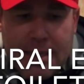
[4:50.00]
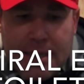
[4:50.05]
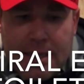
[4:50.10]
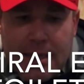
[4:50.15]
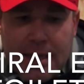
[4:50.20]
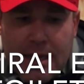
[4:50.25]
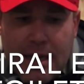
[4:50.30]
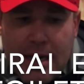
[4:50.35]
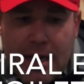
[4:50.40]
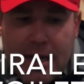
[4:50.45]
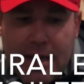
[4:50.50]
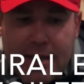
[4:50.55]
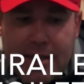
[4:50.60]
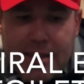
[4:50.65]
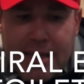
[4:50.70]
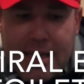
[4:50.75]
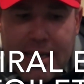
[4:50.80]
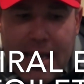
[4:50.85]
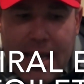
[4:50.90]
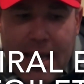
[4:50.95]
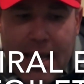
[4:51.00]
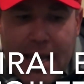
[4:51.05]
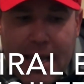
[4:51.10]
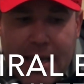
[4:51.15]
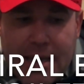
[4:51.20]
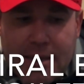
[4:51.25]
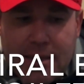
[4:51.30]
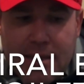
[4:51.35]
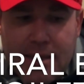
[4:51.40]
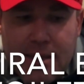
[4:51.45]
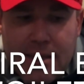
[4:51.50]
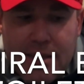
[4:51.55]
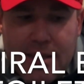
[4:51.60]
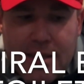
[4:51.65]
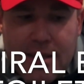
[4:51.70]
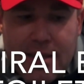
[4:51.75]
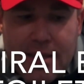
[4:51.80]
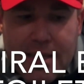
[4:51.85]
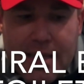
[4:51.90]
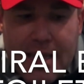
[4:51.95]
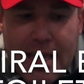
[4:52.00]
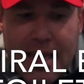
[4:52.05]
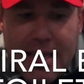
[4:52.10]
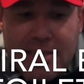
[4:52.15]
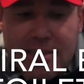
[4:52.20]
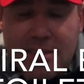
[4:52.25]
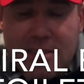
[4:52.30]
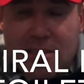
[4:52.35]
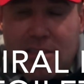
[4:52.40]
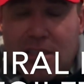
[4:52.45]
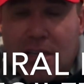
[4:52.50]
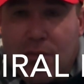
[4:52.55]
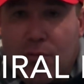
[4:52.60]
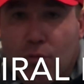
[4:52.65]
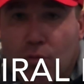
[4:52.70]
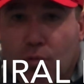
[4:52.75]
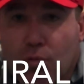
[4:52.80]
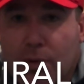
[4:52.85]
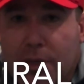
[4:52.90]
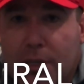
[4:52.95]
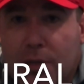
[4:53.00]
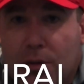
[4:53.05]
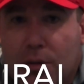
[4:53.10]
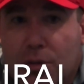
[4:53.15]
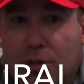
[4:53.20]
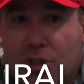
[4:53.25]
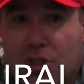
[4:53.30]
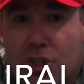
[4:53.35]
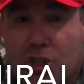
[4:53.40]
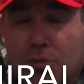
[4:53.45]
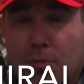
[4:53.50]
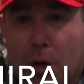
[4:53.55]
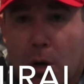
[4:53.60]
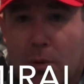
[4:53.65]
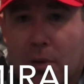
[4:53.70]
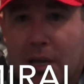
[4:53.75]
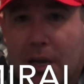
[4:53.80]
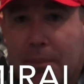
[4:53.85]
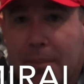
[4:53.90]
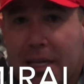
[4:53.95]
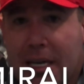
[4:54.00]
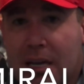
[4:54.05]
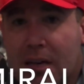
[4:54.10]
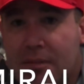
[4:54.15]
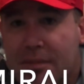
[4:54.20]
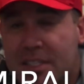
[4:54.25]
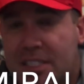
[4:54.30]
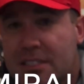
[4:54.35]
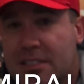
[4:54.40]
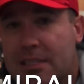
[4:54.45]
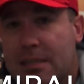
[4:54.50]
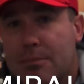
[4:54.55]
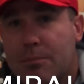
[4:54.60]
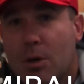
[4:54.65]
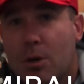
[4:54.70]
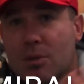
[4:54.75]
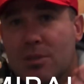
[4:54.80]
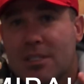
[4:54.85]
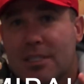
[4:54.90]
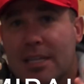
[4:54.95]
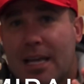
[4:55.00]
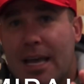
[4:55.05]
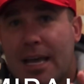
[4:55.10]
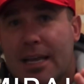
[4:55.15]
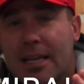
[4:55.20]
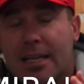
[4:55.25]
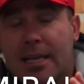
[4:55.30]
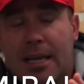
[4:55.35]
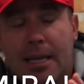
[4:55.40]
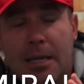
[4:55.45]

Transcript: uh, that had the essence of real smoke coming out of a steamboat stack.